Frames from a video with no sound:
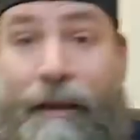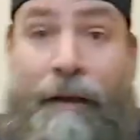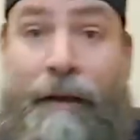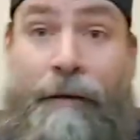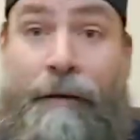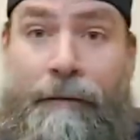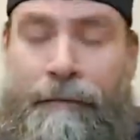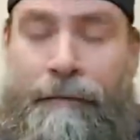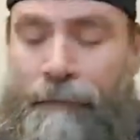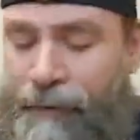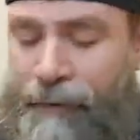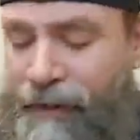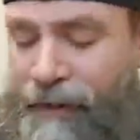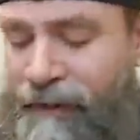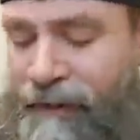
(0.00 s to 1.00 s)
know. We'll see.
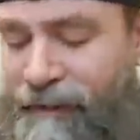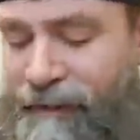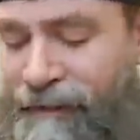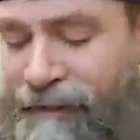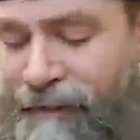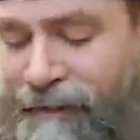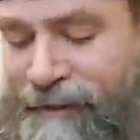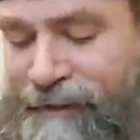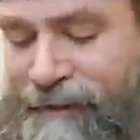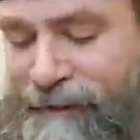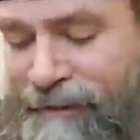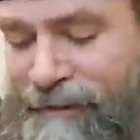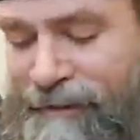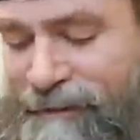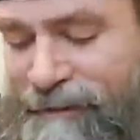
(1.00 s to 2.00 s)
I
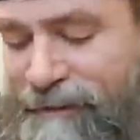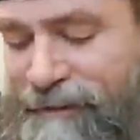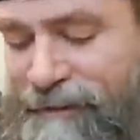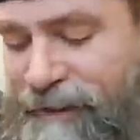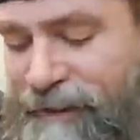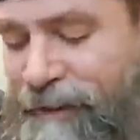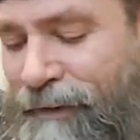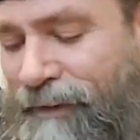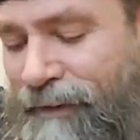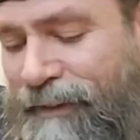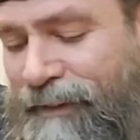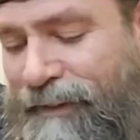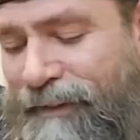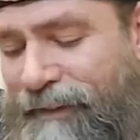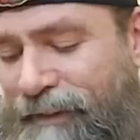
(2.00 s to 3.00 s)
don't.
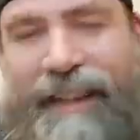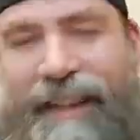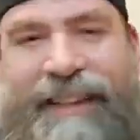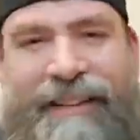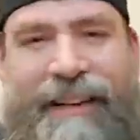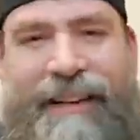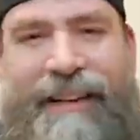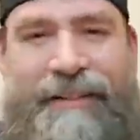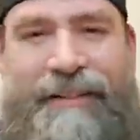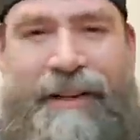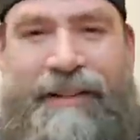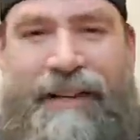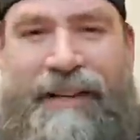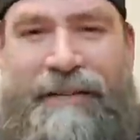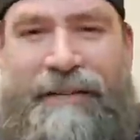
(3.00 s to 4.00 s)
I like kind of trying to
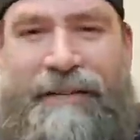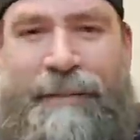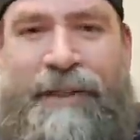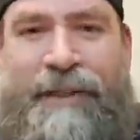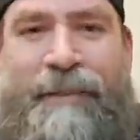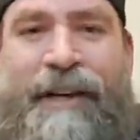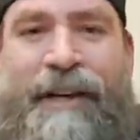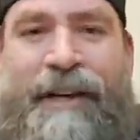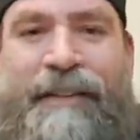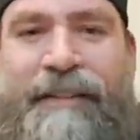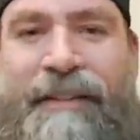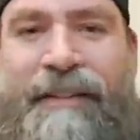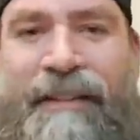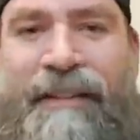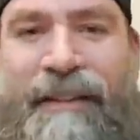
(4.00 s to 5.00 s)
save some of these boxes.
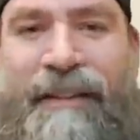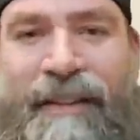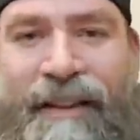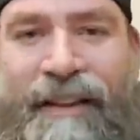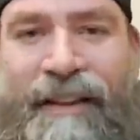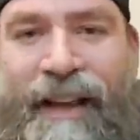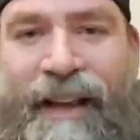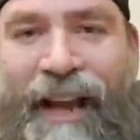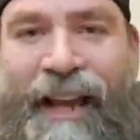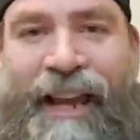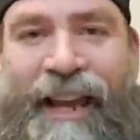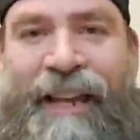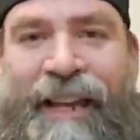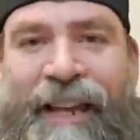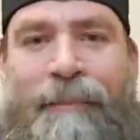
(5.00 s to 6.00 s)
I
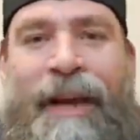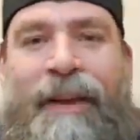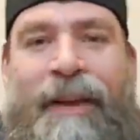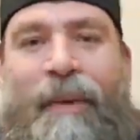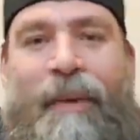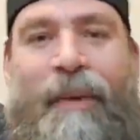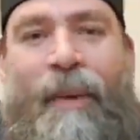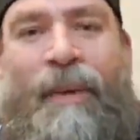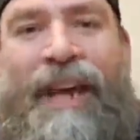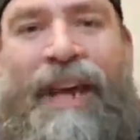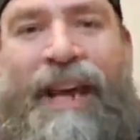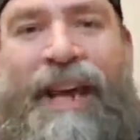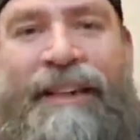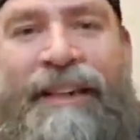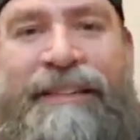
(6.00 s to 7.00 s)
ate my old
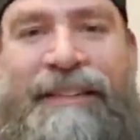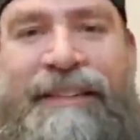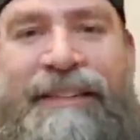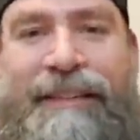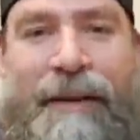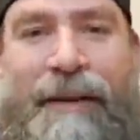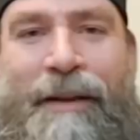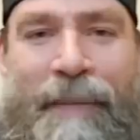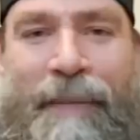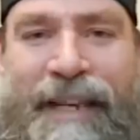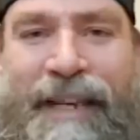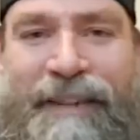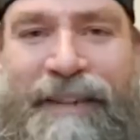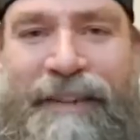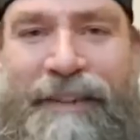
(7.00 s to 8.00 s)
Agnes baked
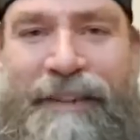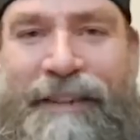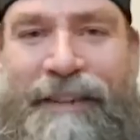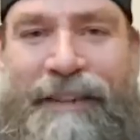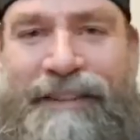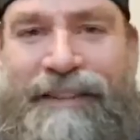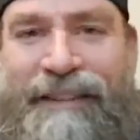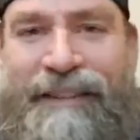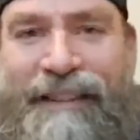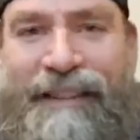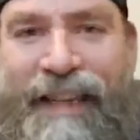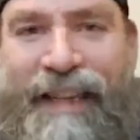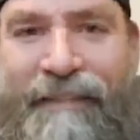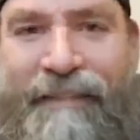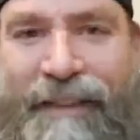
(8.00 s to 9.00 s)
goods
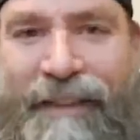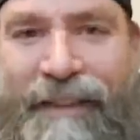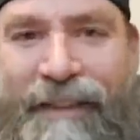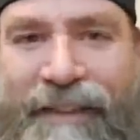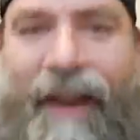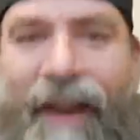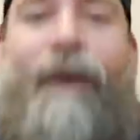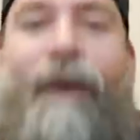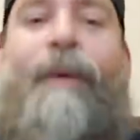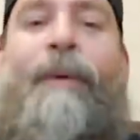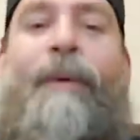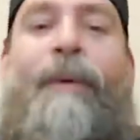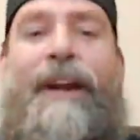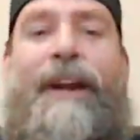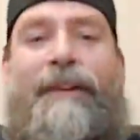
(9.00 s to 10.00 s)
Kevin. Oh, right
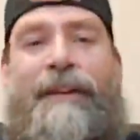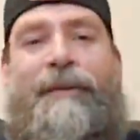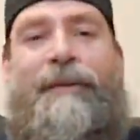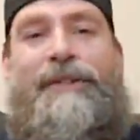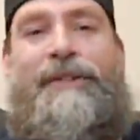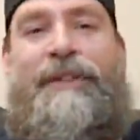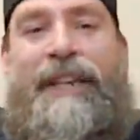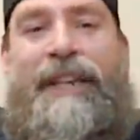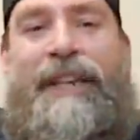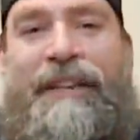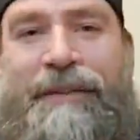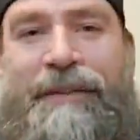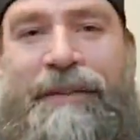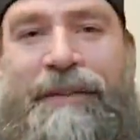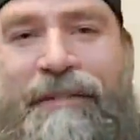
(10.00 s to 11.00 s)
on. What'd you think of those,
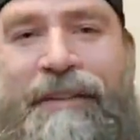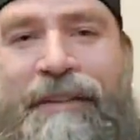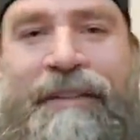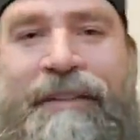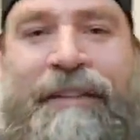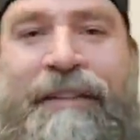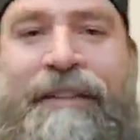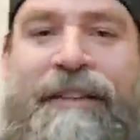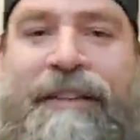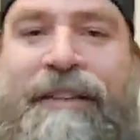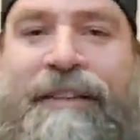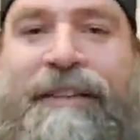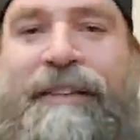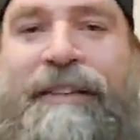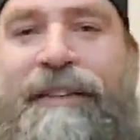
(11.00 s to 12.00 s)
Kevin?
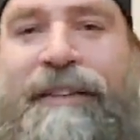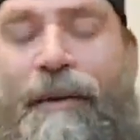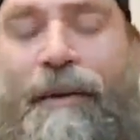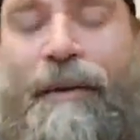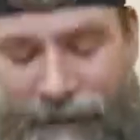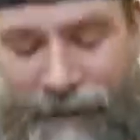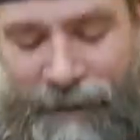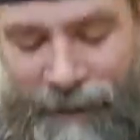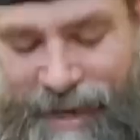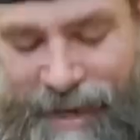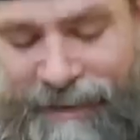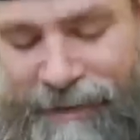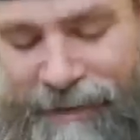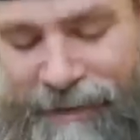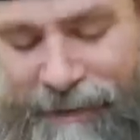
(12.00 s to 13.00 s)
Hopefully you like
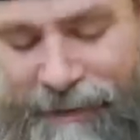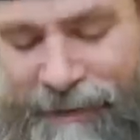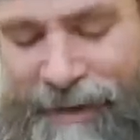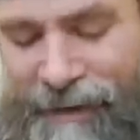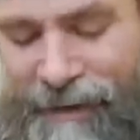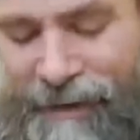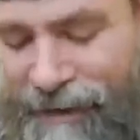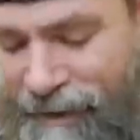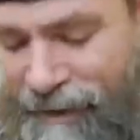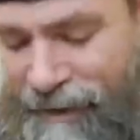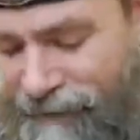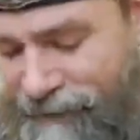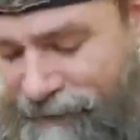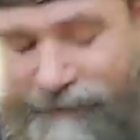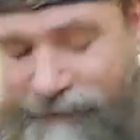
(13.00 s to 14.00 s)
those. They're uh,
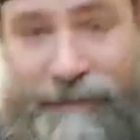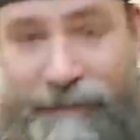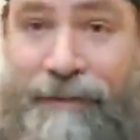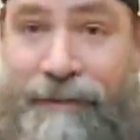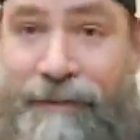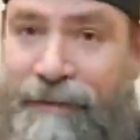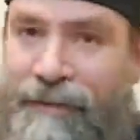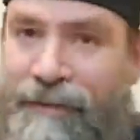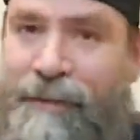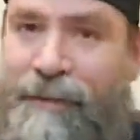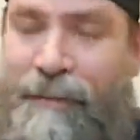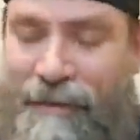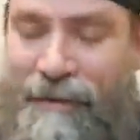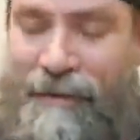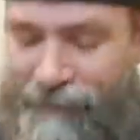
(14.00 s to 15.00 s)
some of my
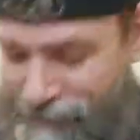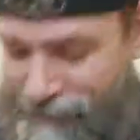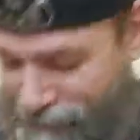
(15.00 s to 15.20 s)
favorite